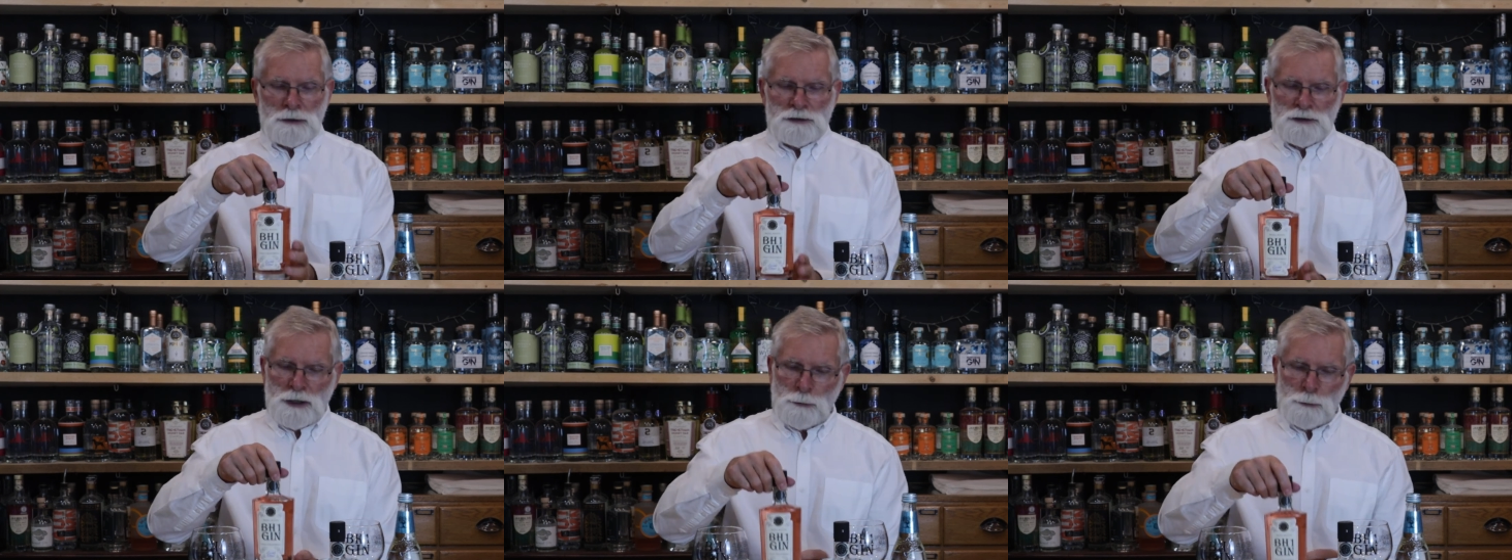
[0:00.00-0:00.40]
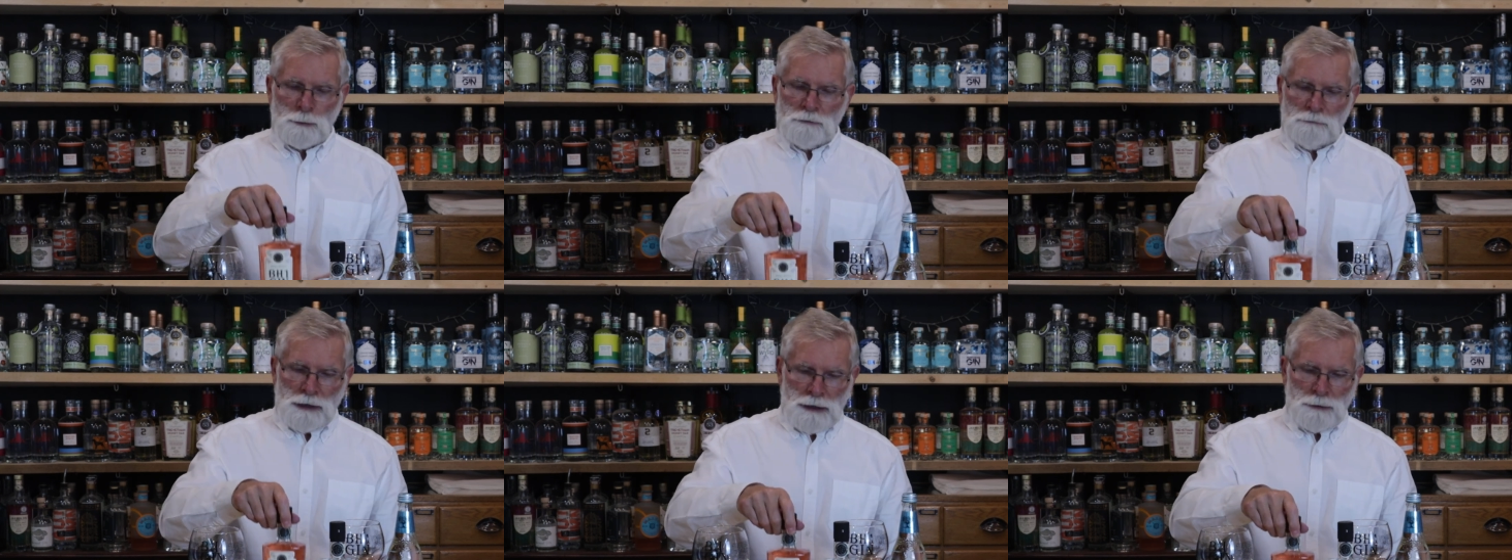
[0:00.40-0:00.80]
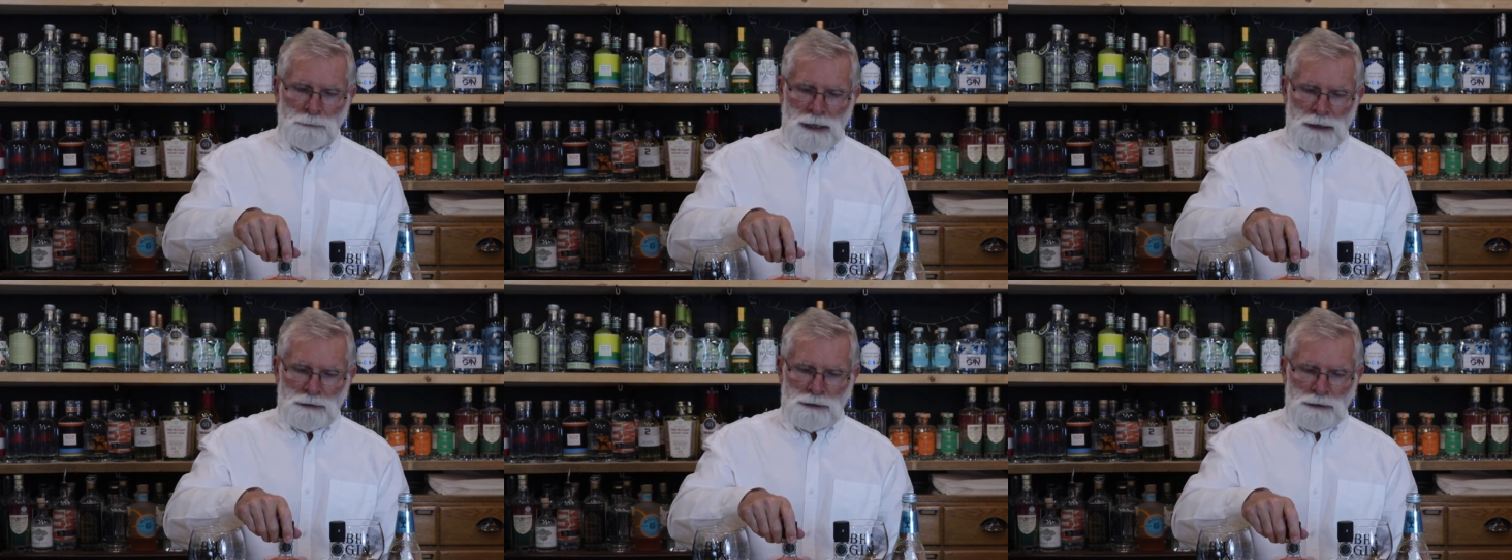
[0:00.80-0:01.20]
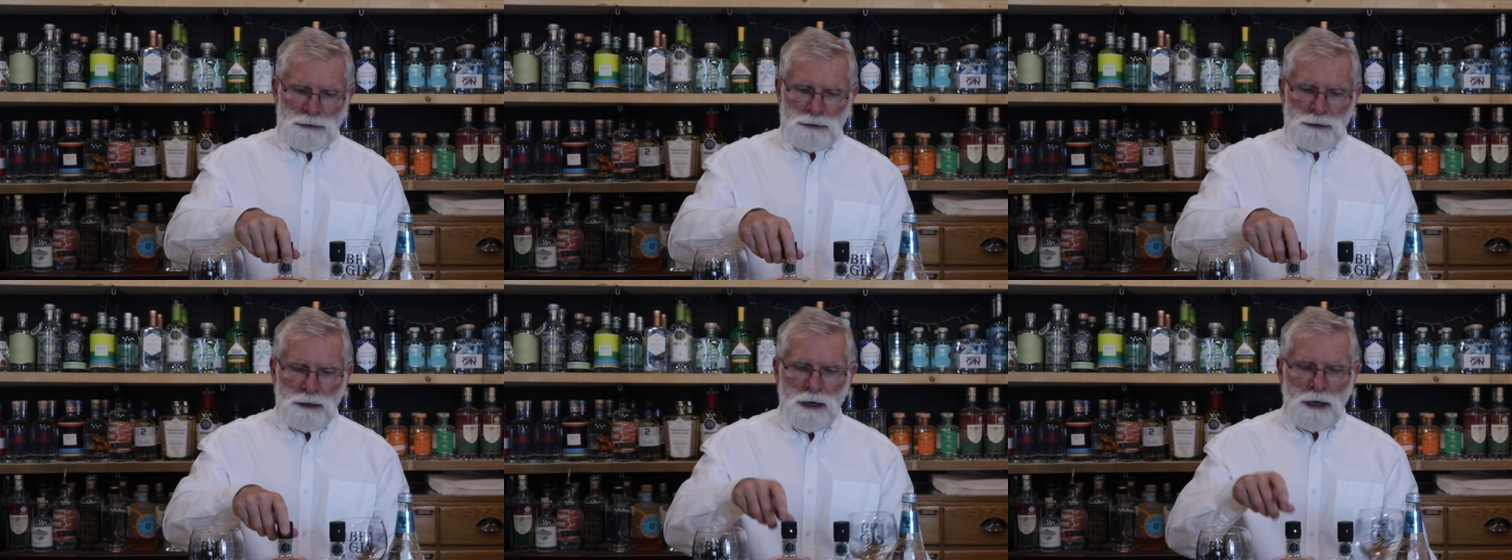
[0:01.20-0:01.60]
So we recommend
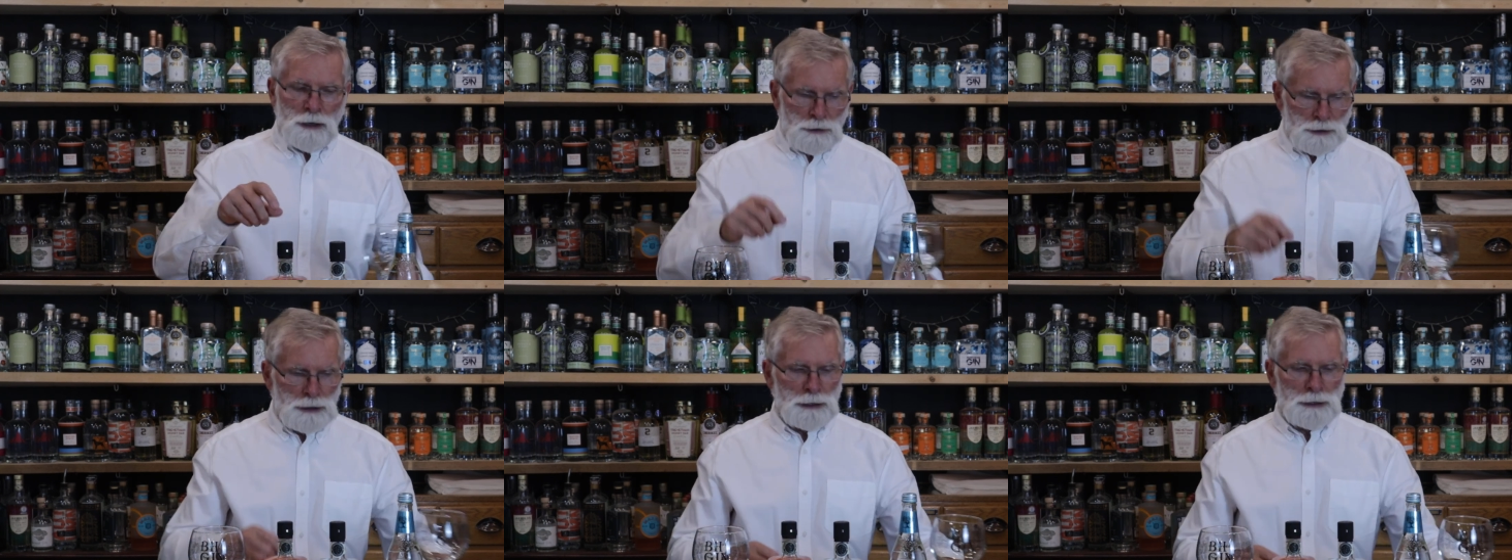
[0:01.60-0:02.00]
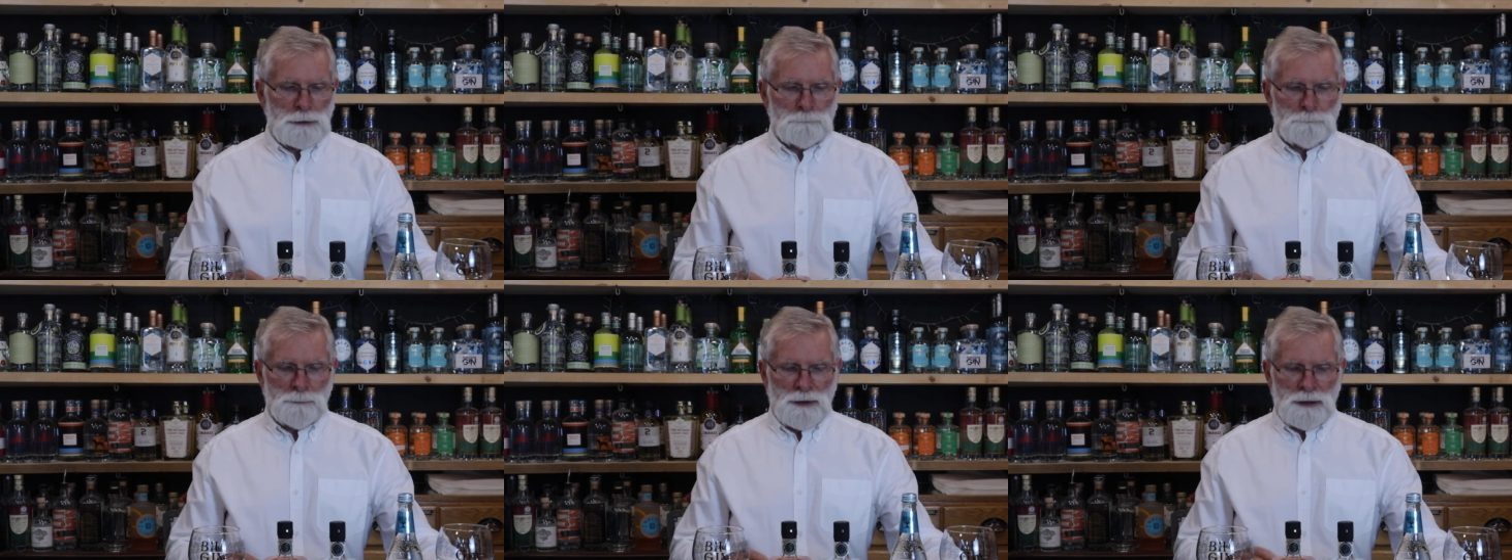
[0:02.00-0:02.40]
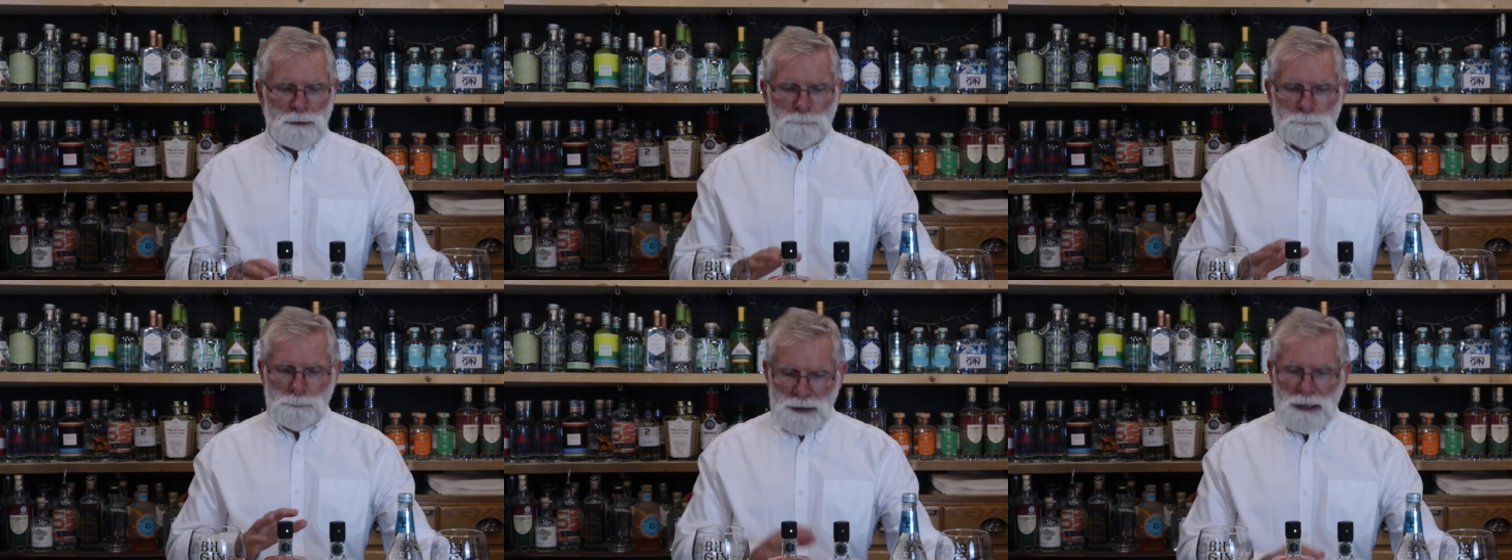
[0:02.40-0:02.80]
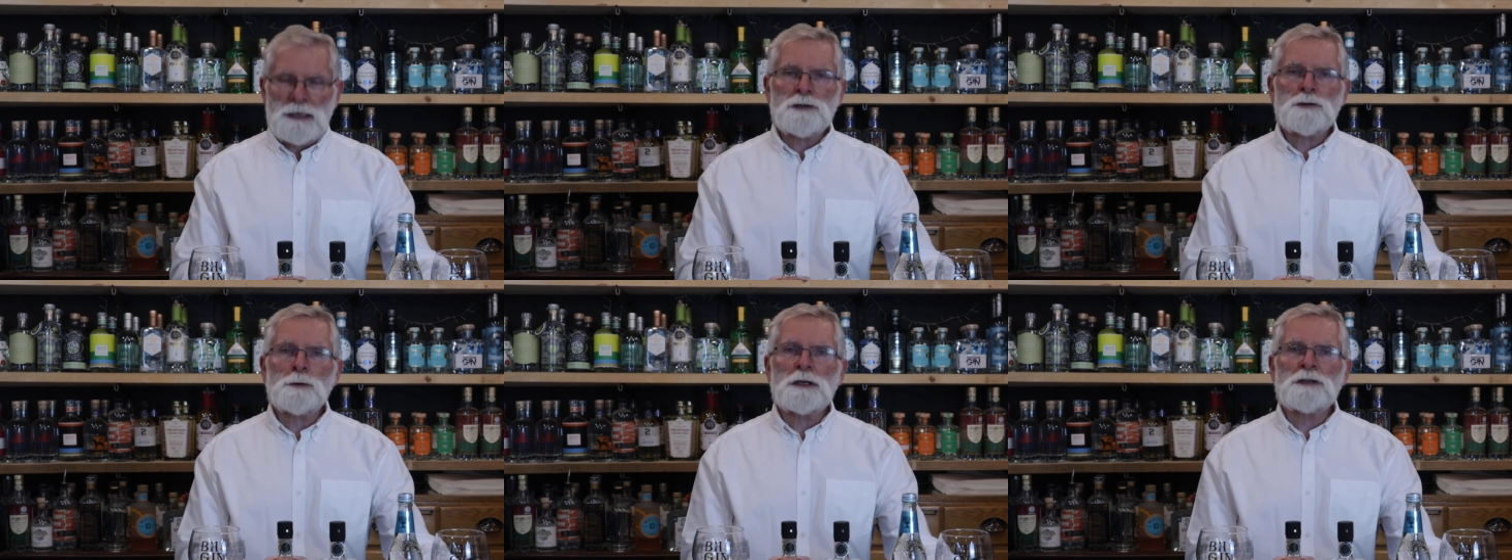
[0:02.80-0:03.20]
highly
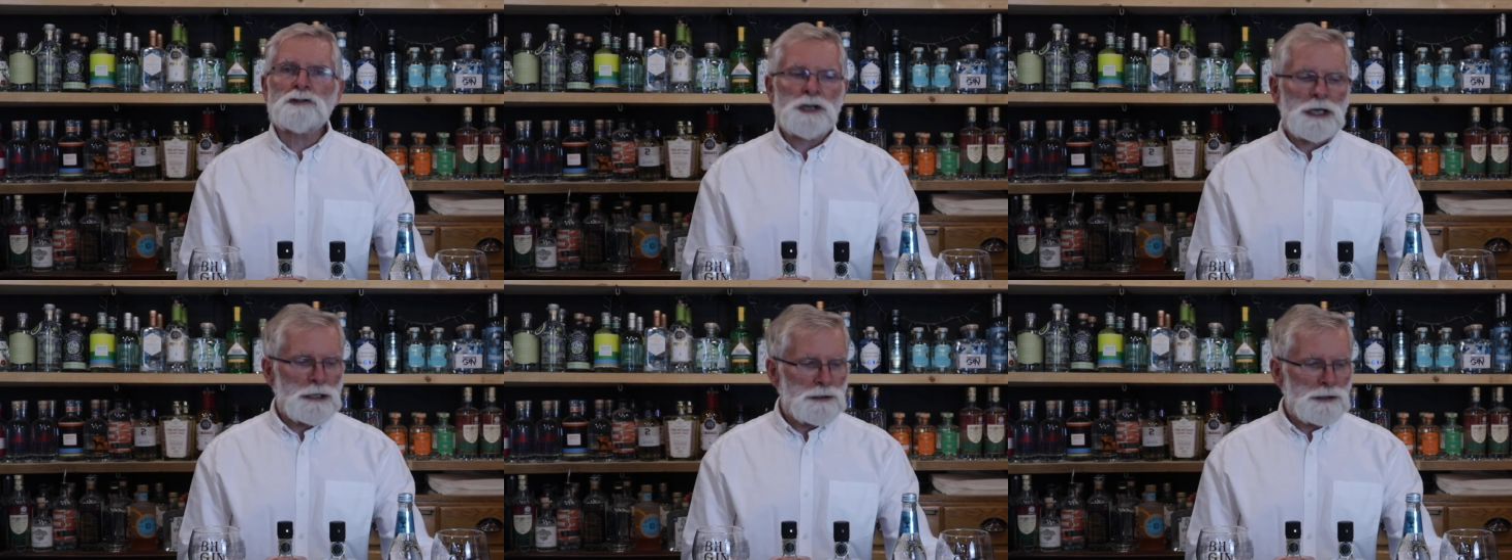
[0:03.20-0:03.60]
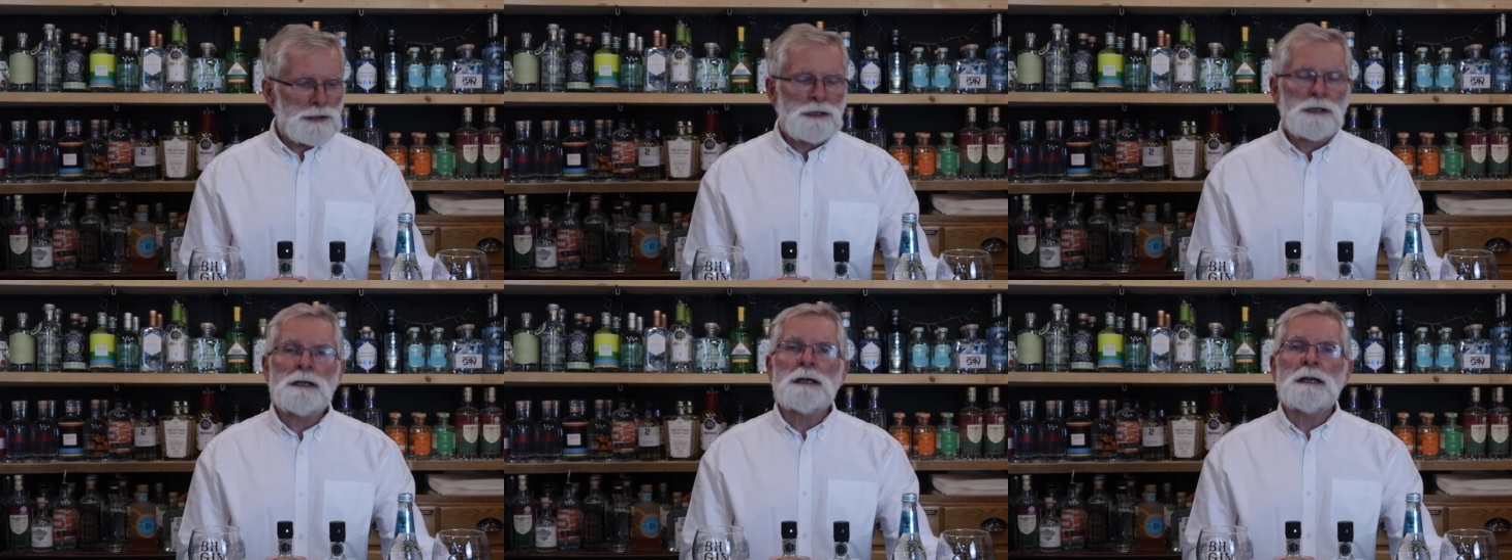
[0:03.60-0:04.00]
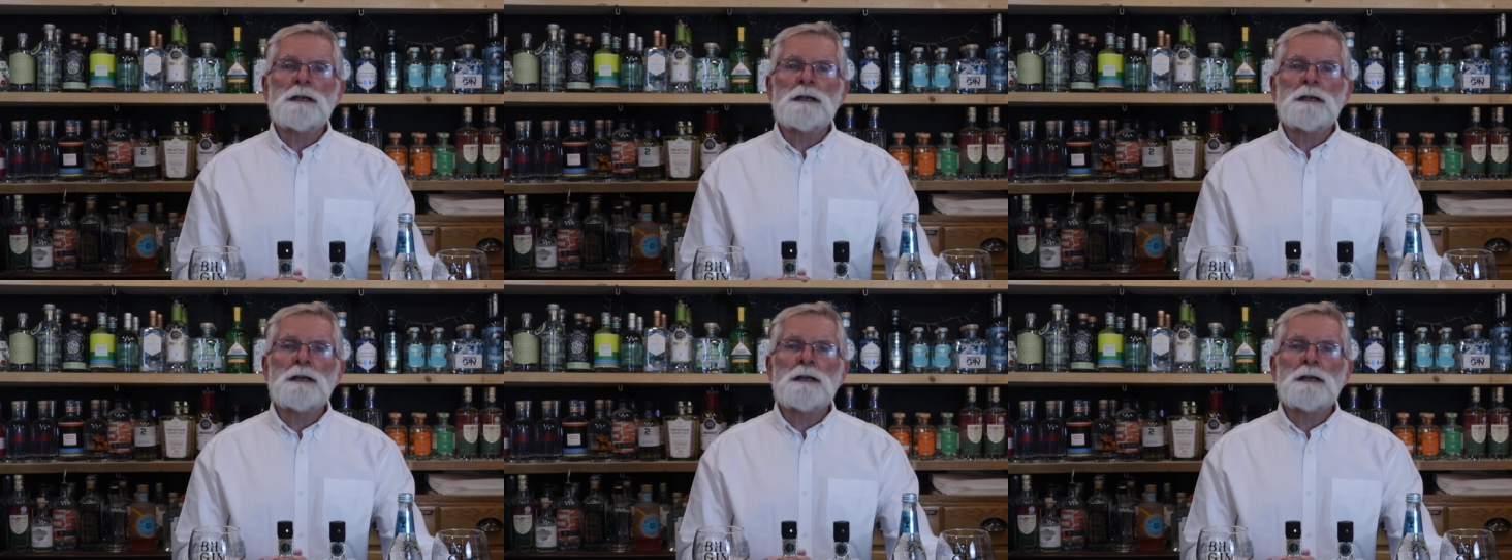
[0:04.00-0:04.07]
BH1 gins.